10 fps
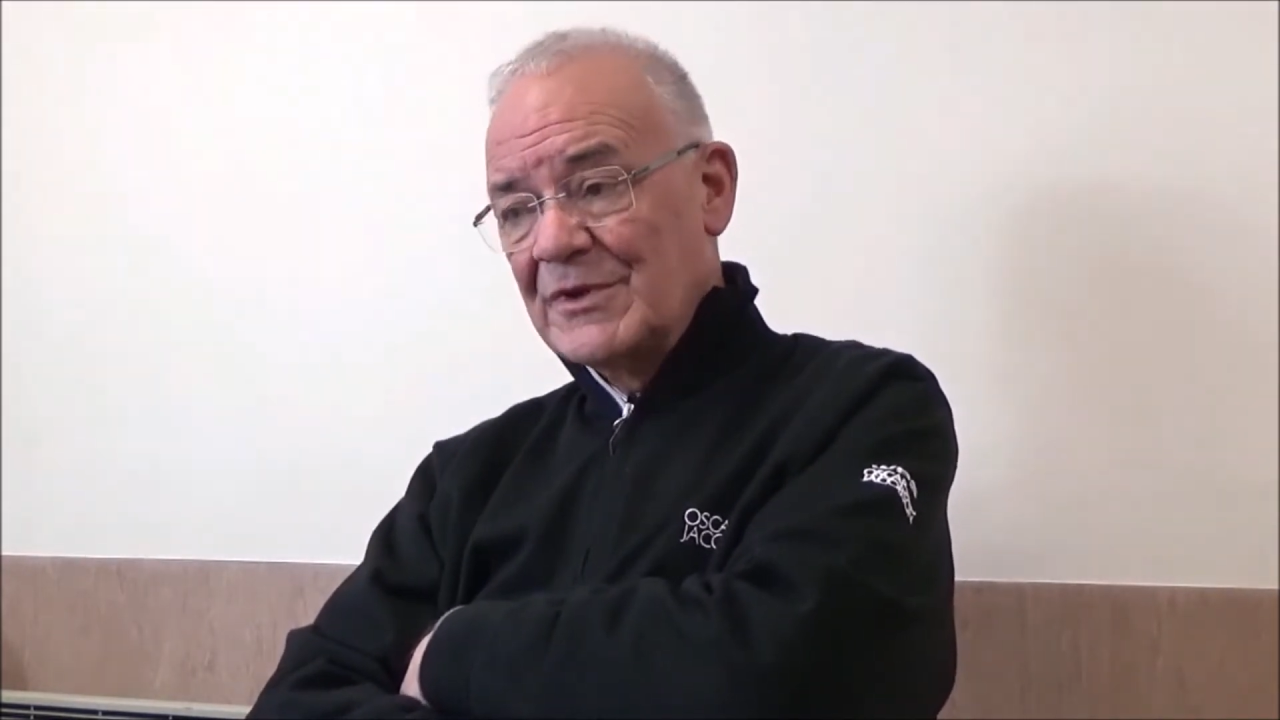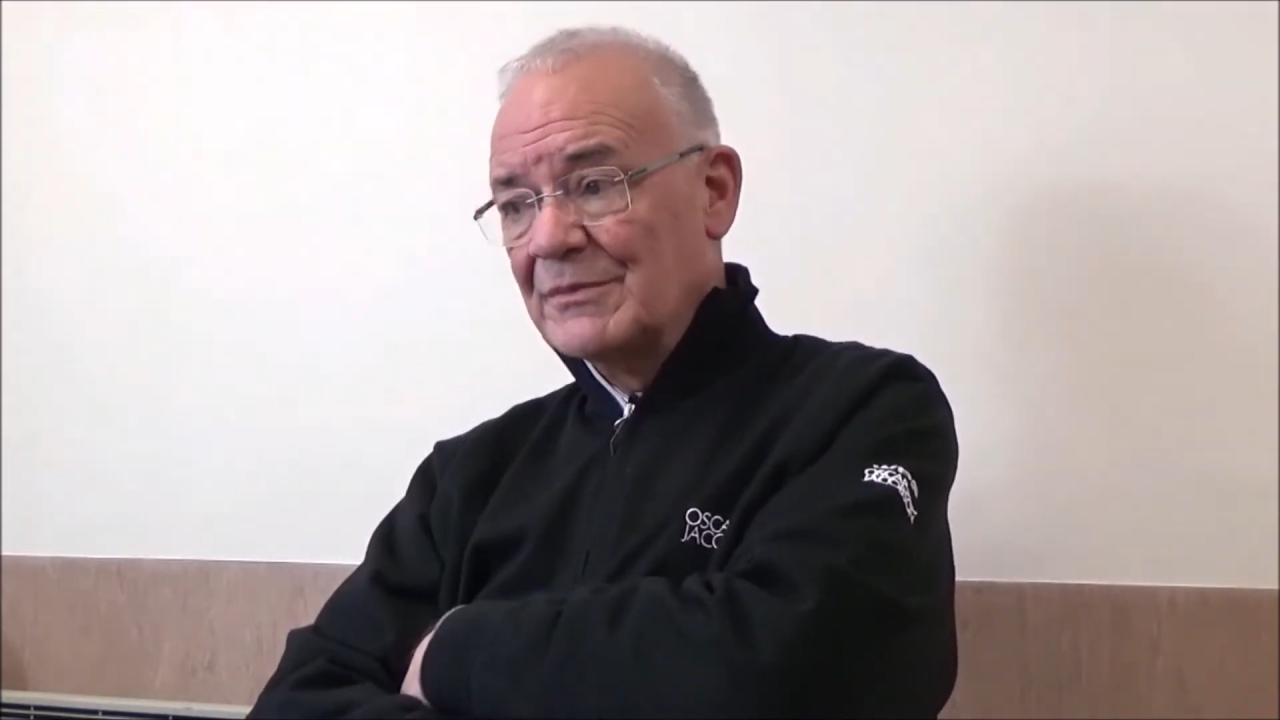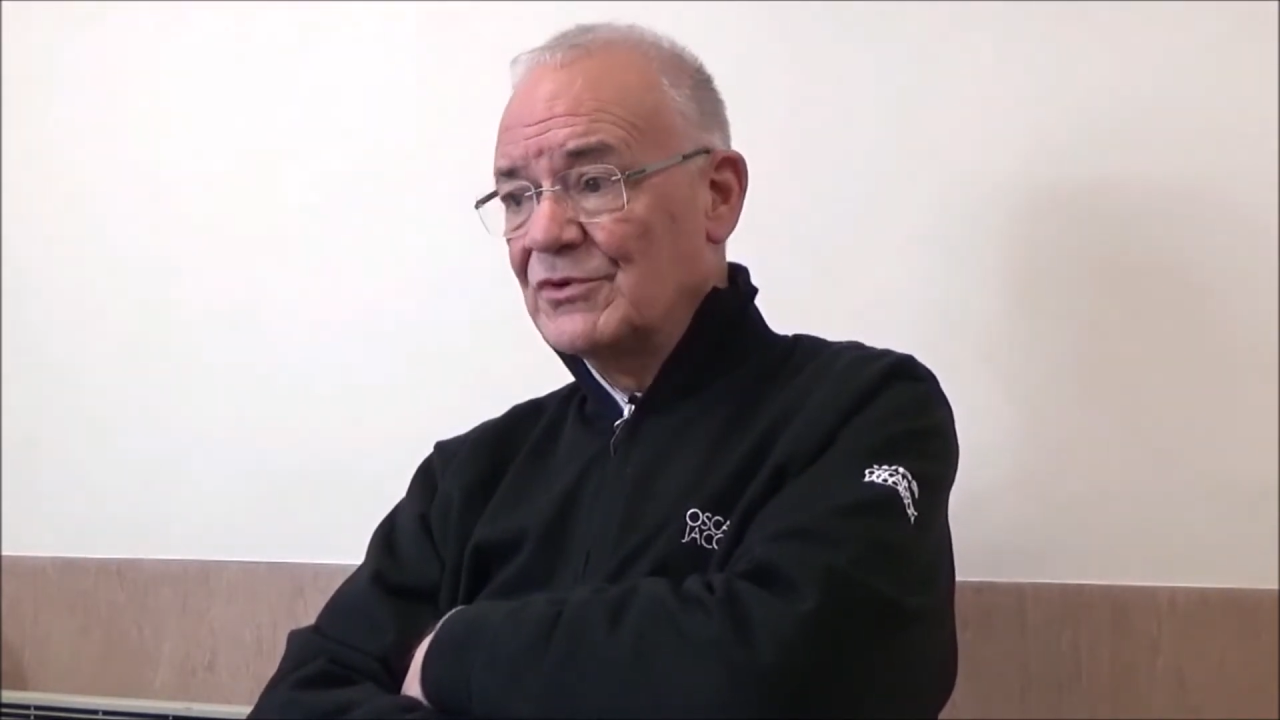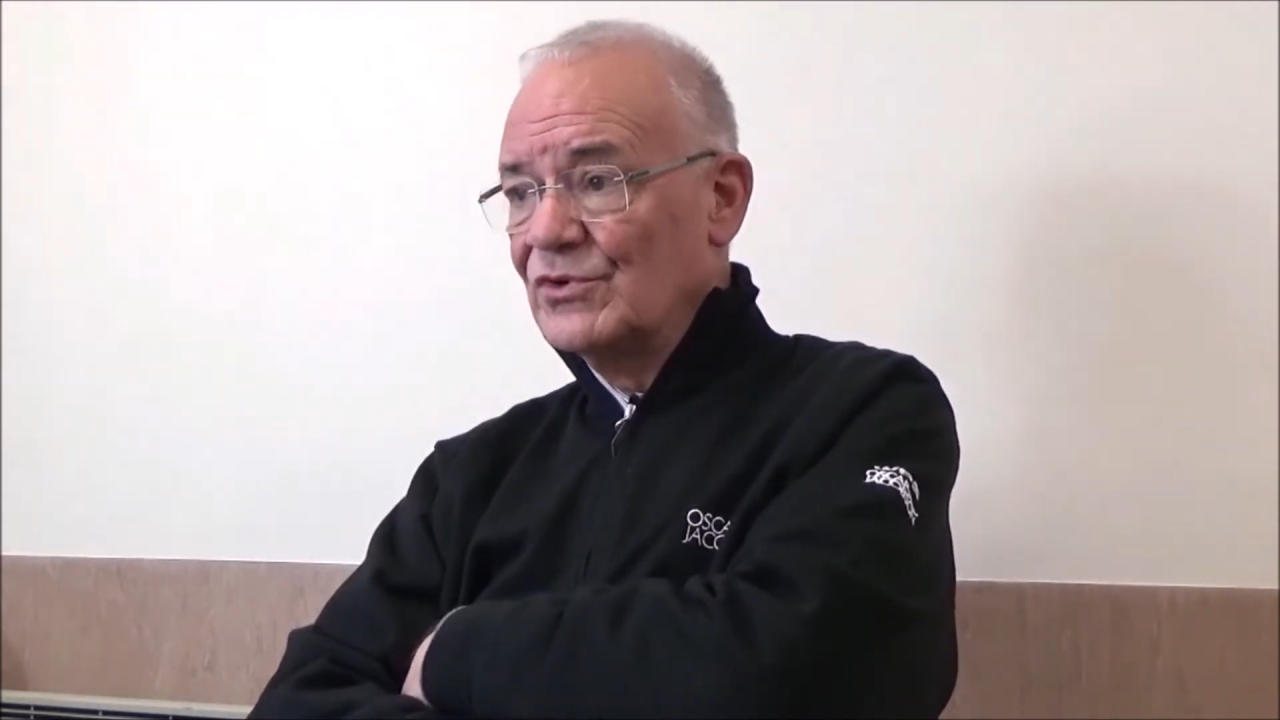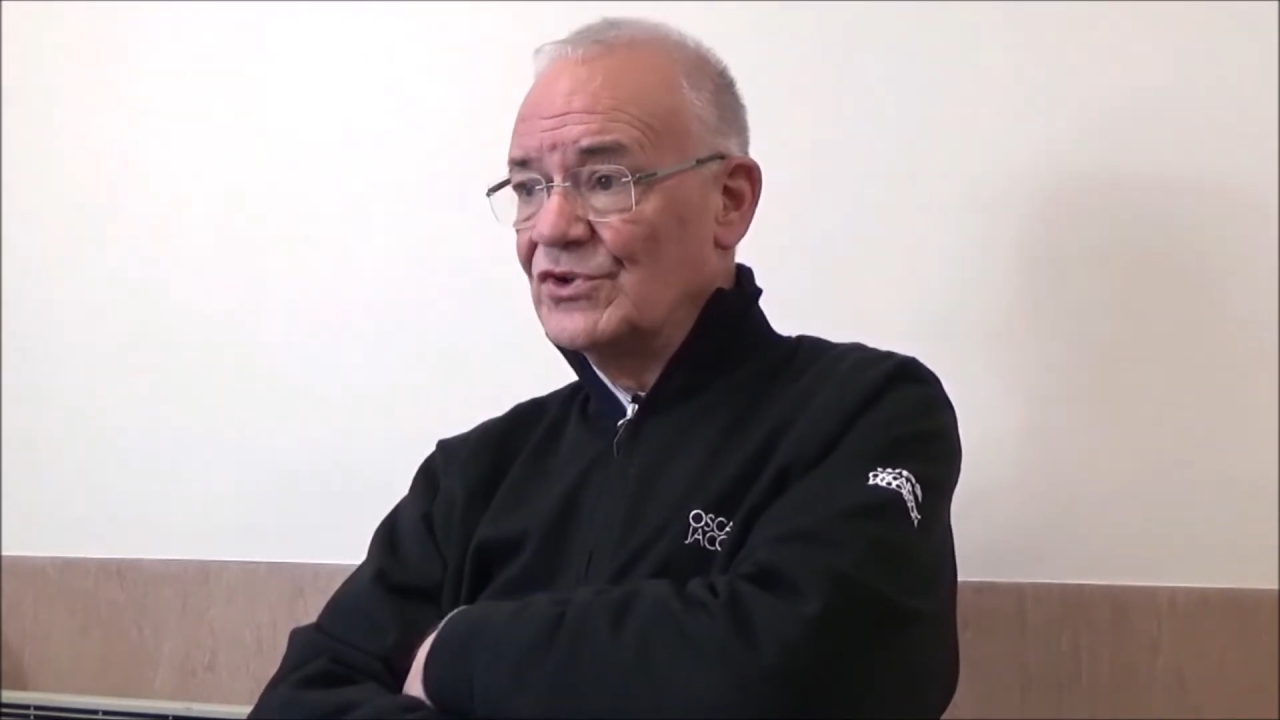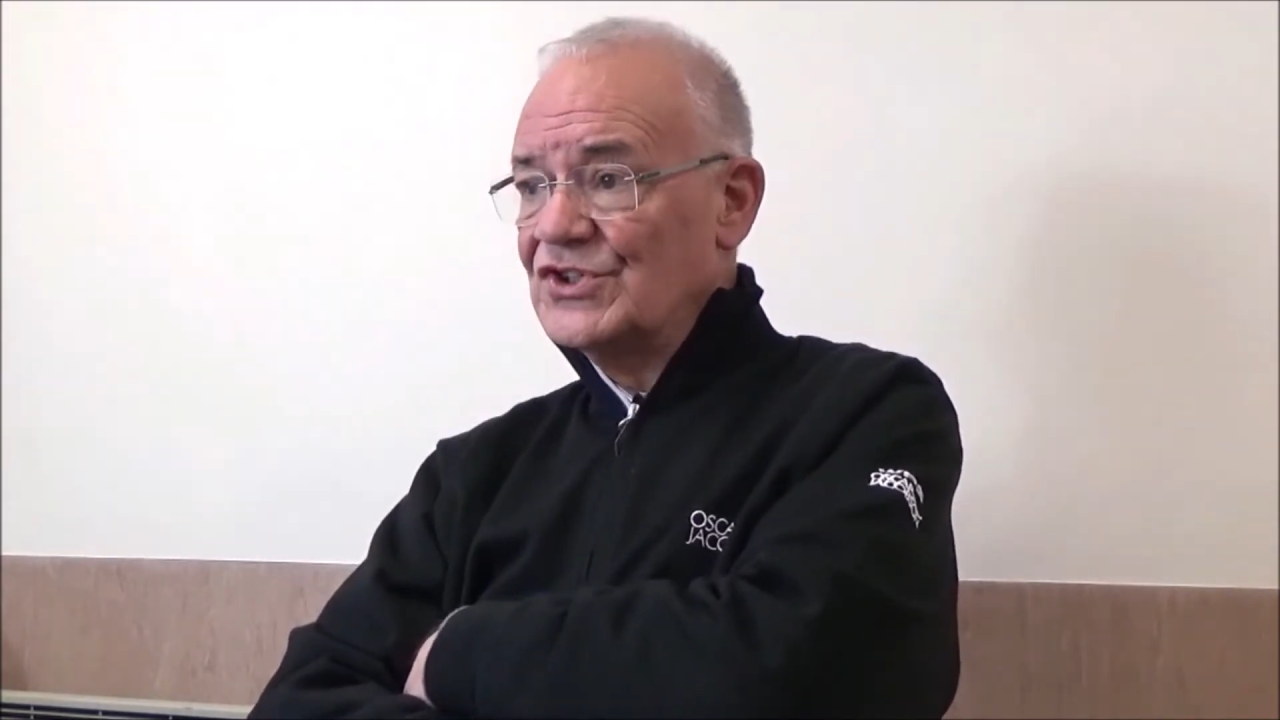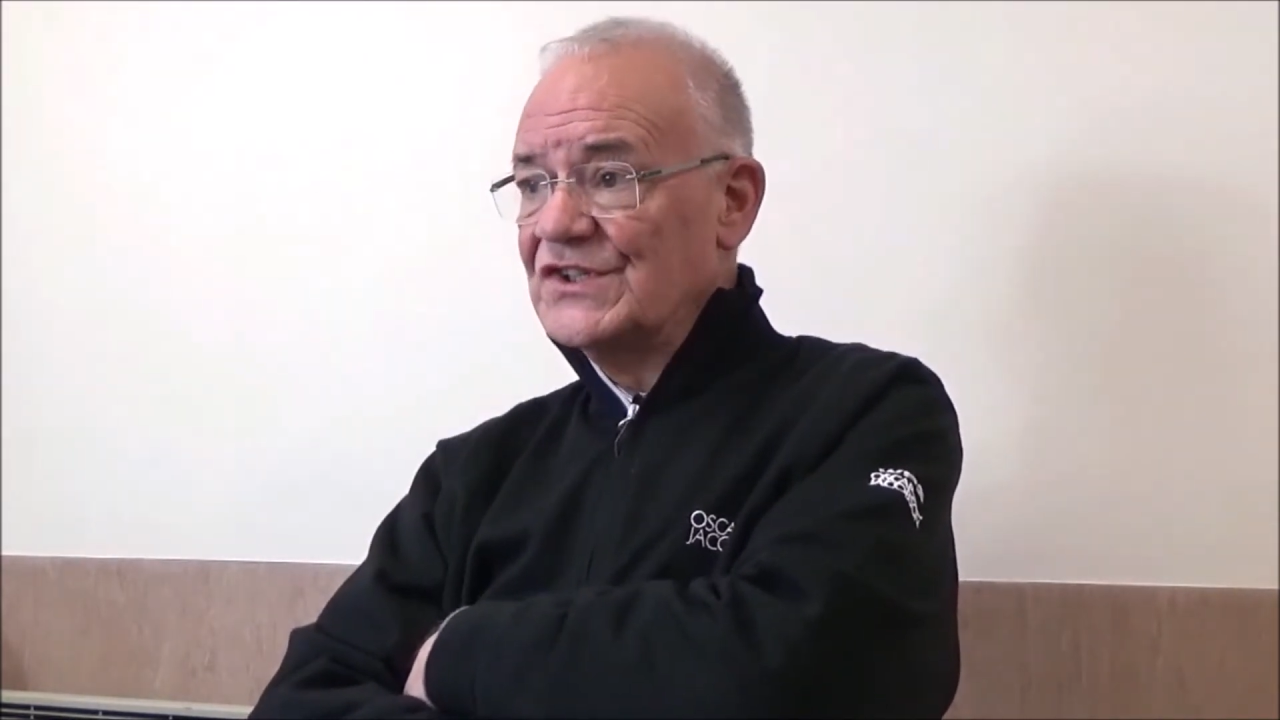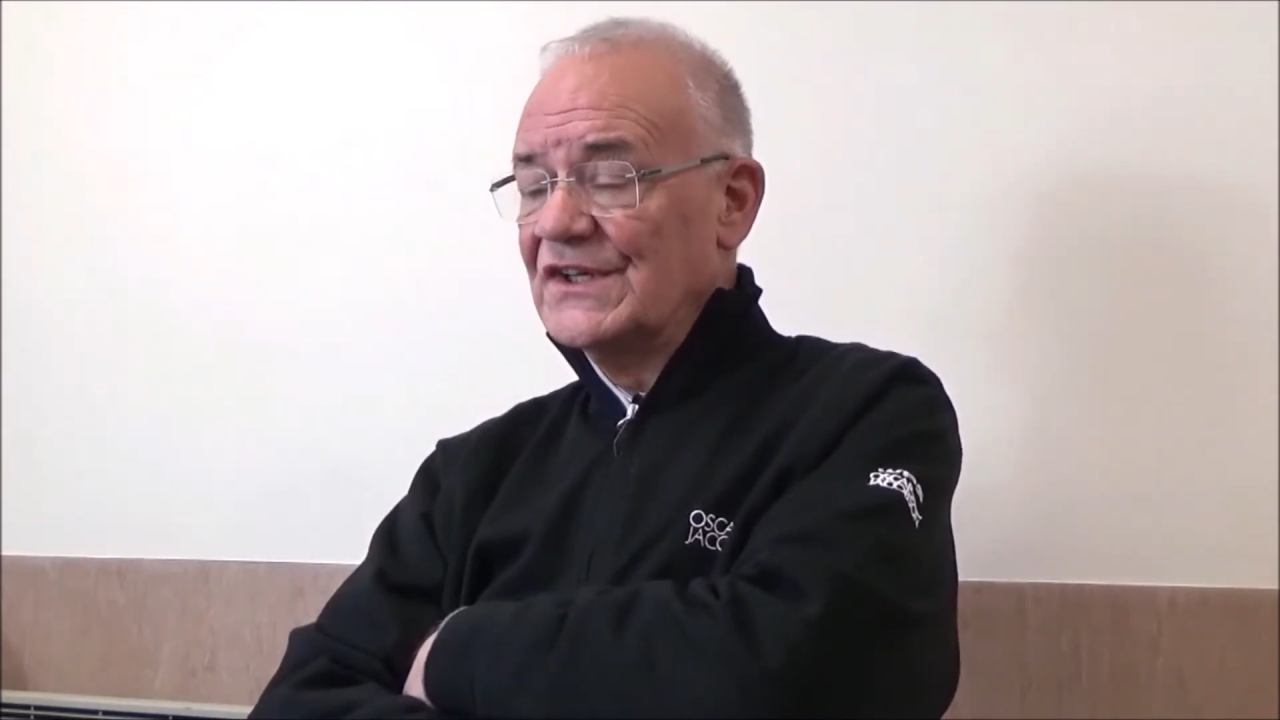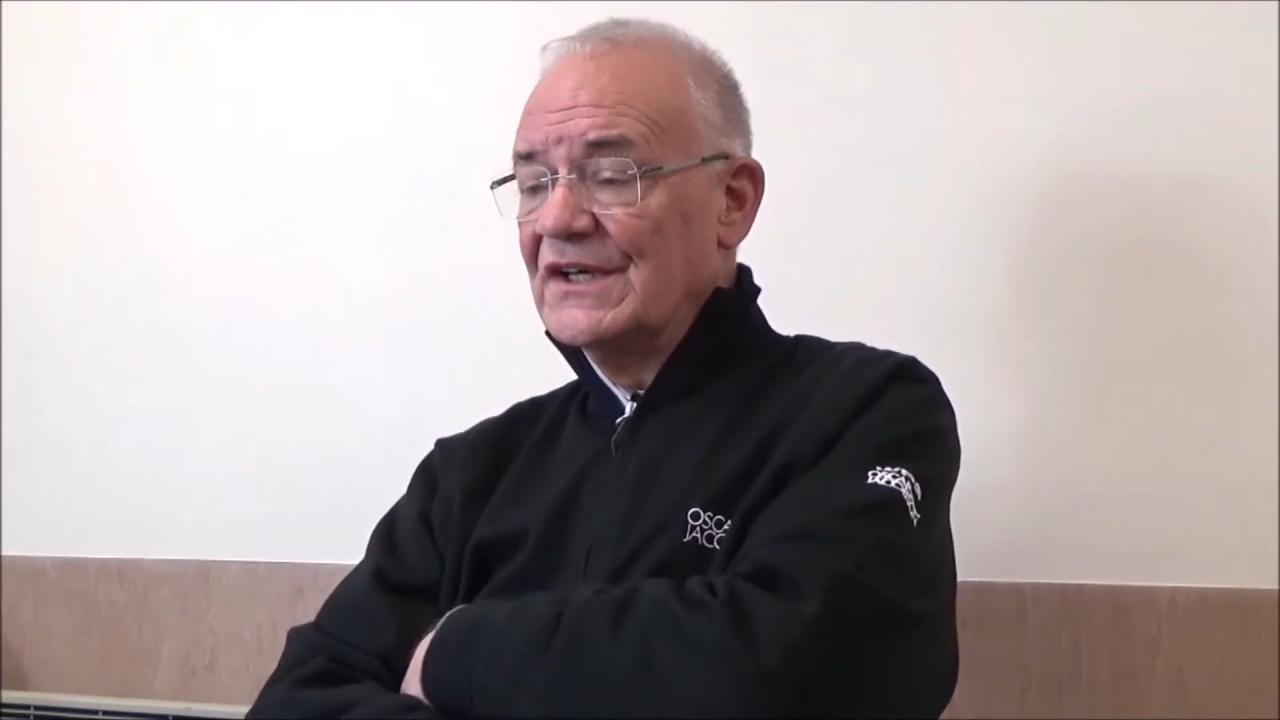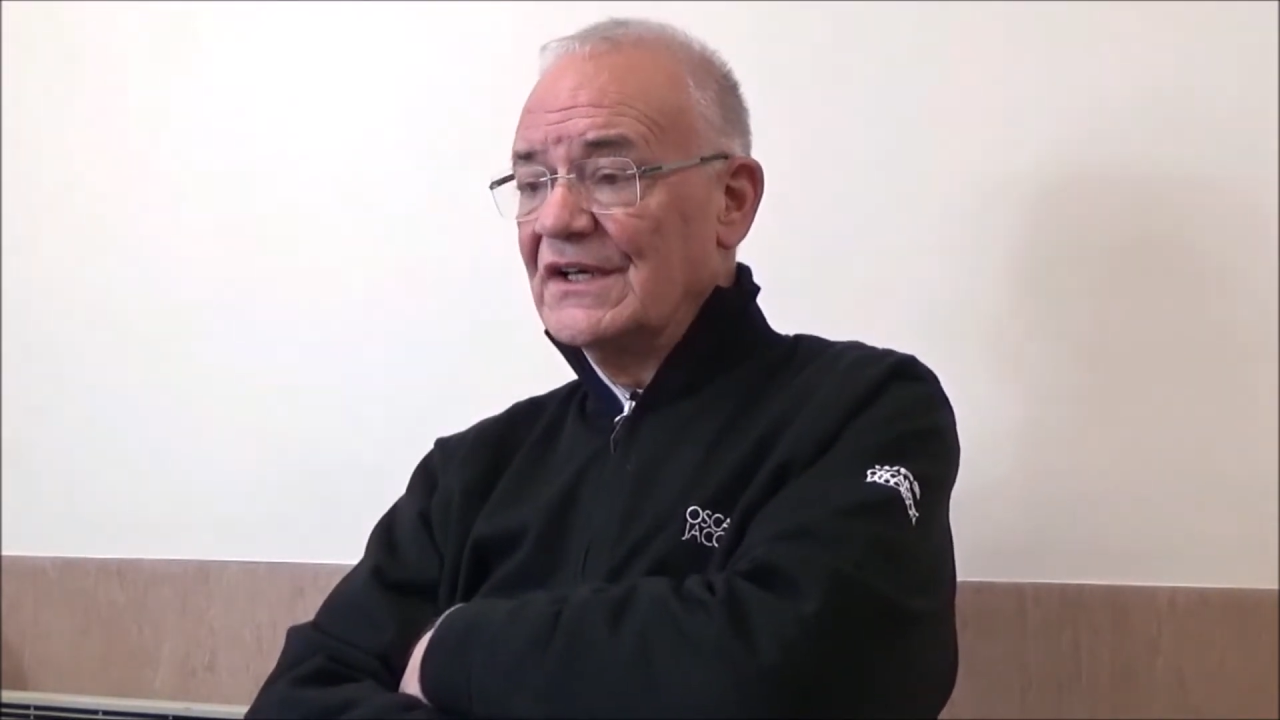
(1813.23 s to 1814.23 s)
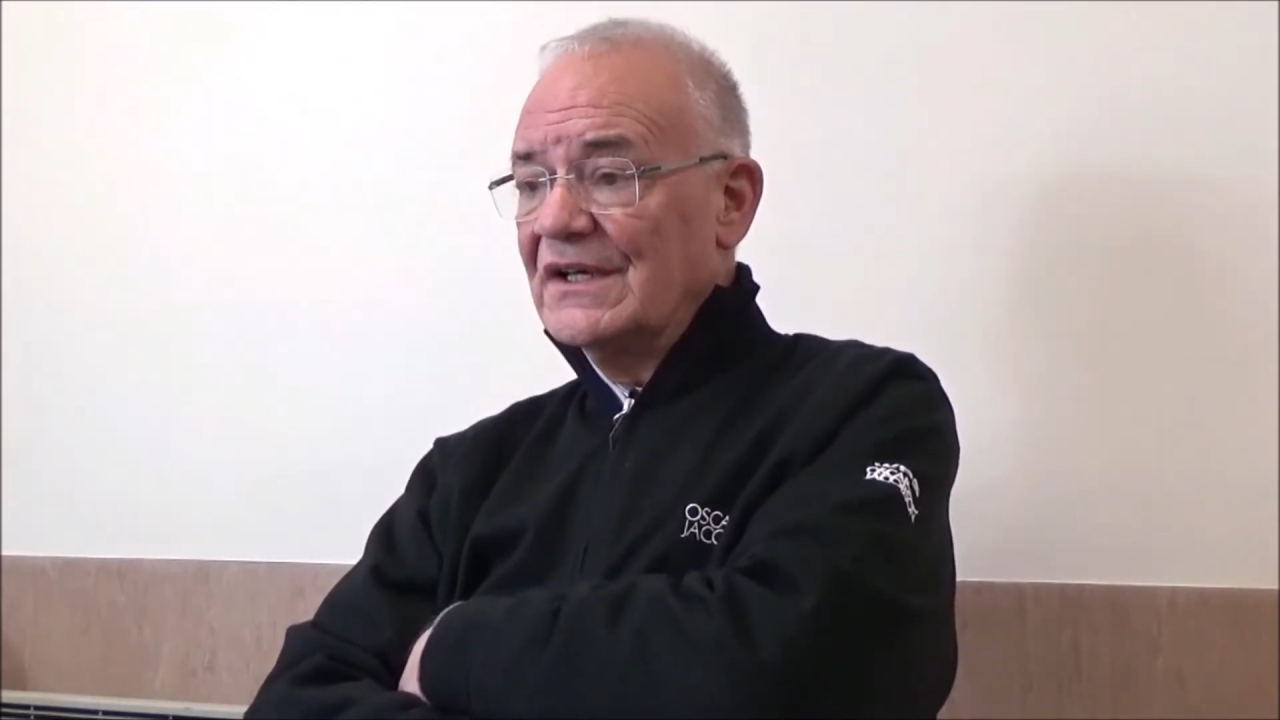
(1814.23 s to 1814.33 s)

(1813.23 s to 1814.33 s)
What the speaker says: to be approached.